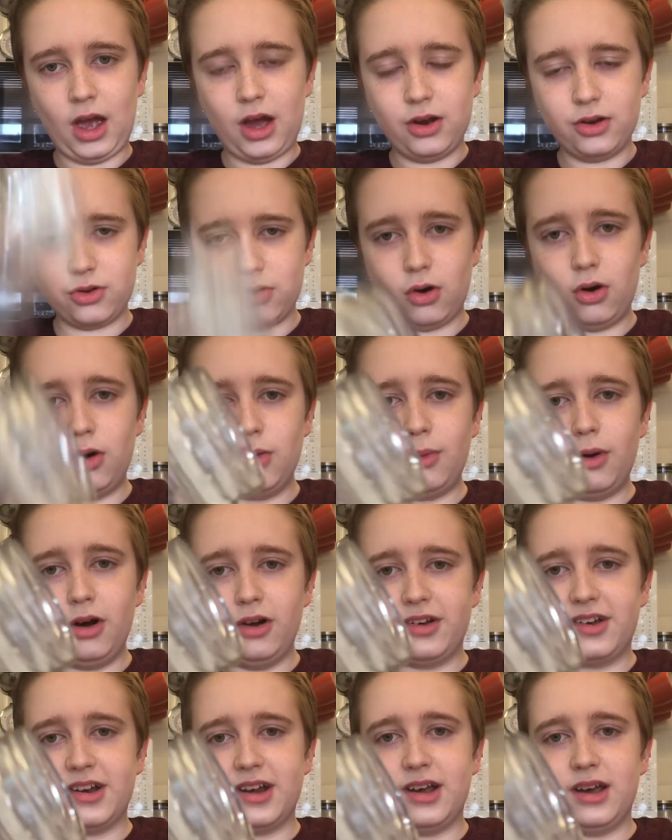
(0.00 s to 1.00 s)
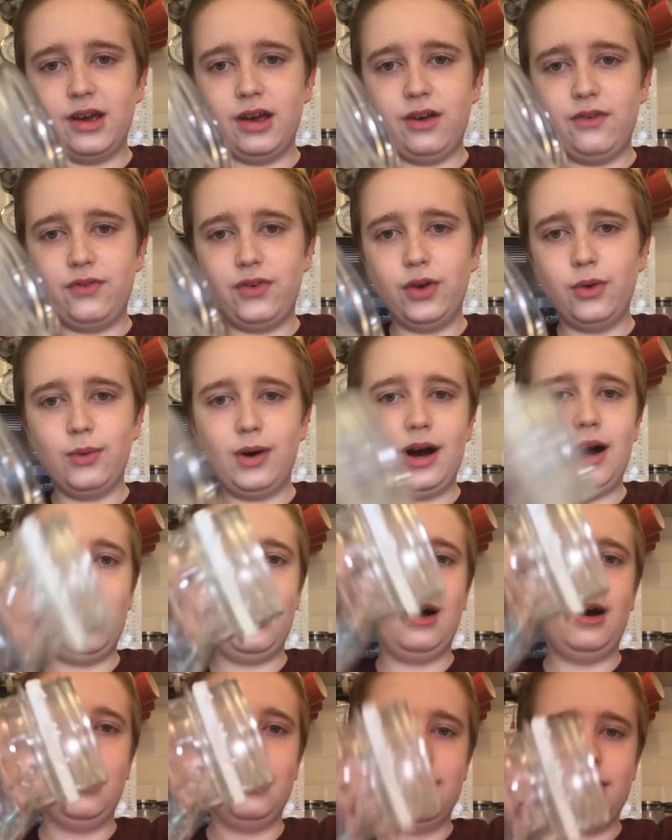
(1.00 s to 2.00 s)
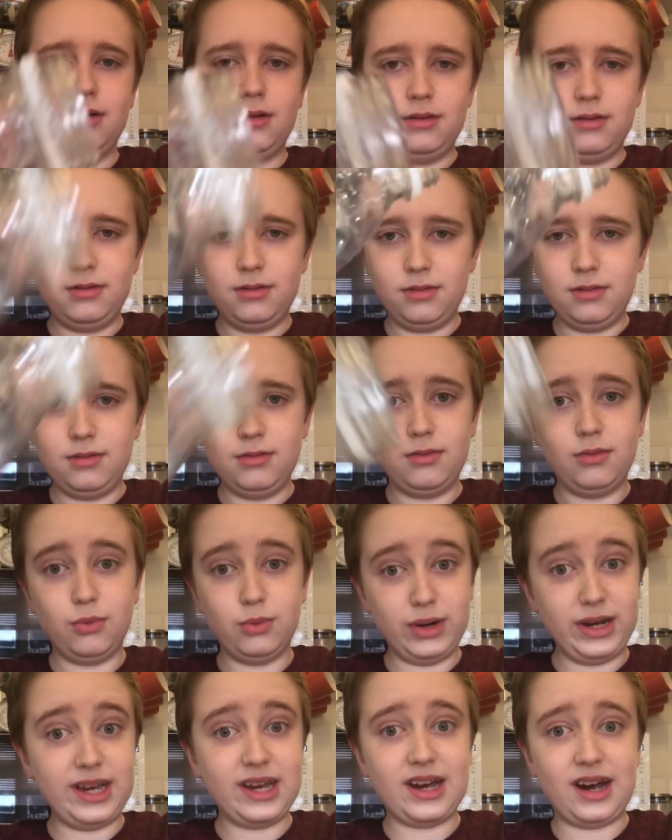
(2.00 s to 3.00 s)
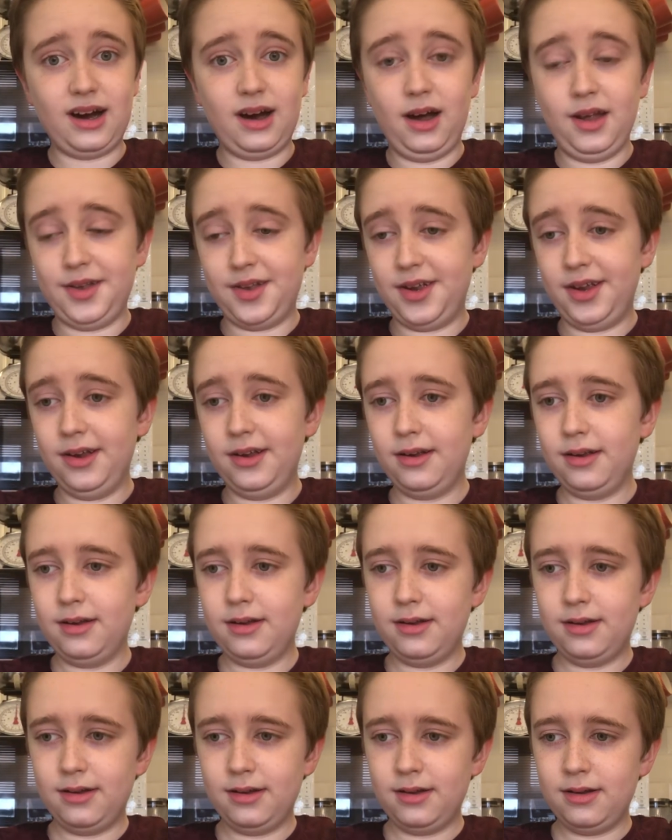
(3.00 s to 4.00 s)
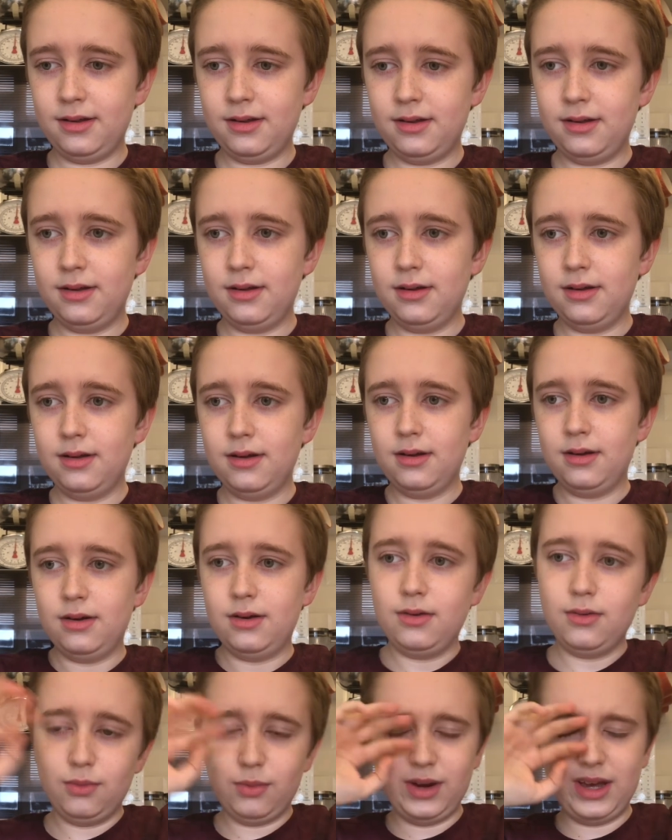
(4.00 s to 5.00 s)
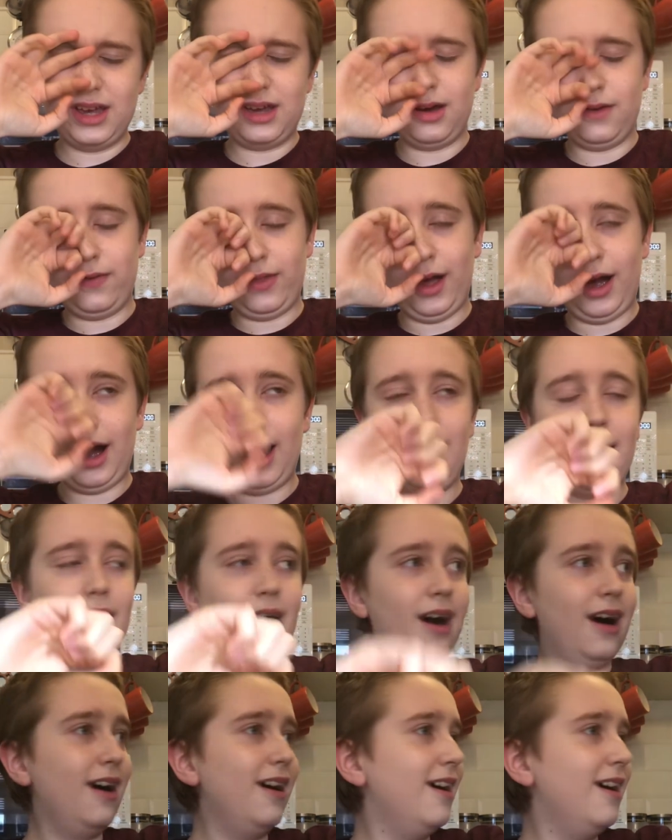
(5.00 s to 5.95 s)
Don't watch it if you are weak-hearted. Weak of the heart.